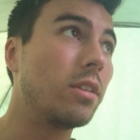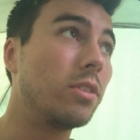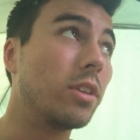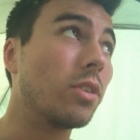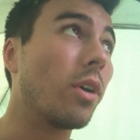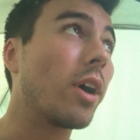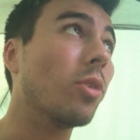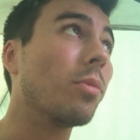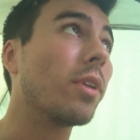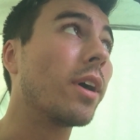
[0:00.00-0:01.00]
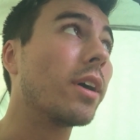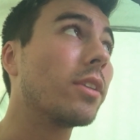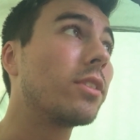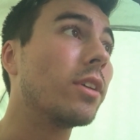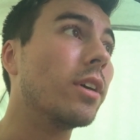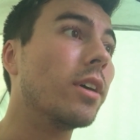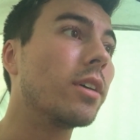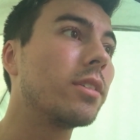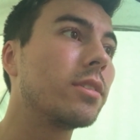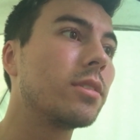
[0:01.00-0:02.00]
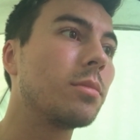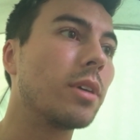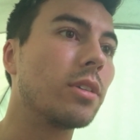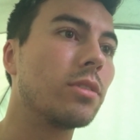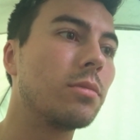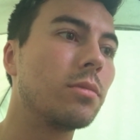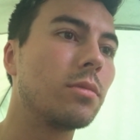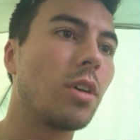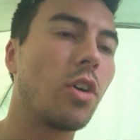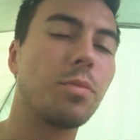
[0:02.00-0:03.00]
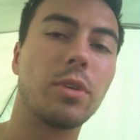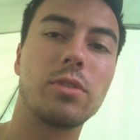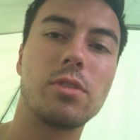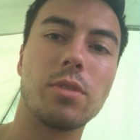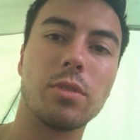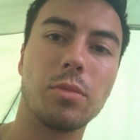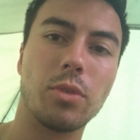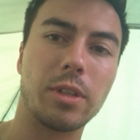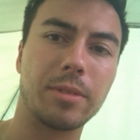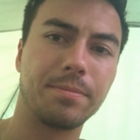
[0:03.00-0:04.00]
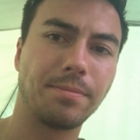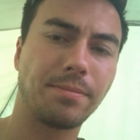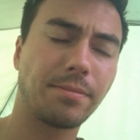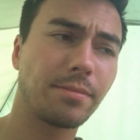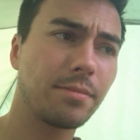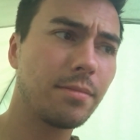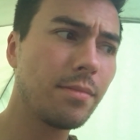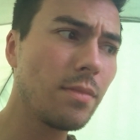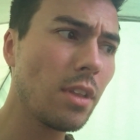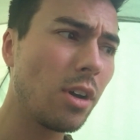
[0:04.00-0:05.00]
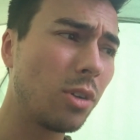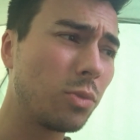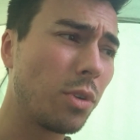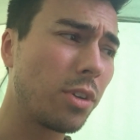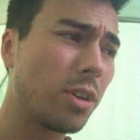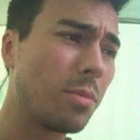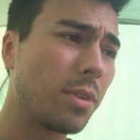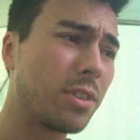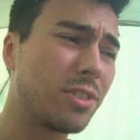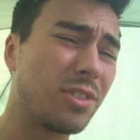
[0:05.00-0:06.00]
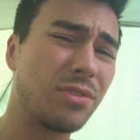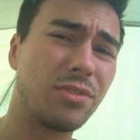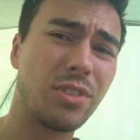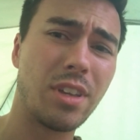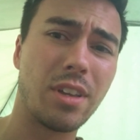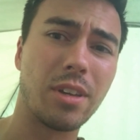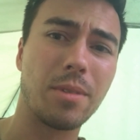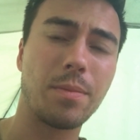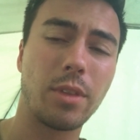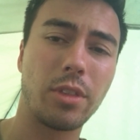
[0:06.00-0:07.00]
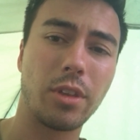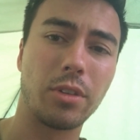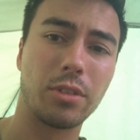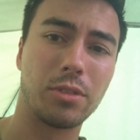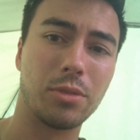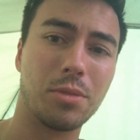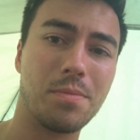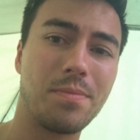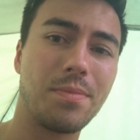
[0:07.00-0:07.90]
Did not help at about 2:30 in the morning. I was woken up by a severe thunderstorm.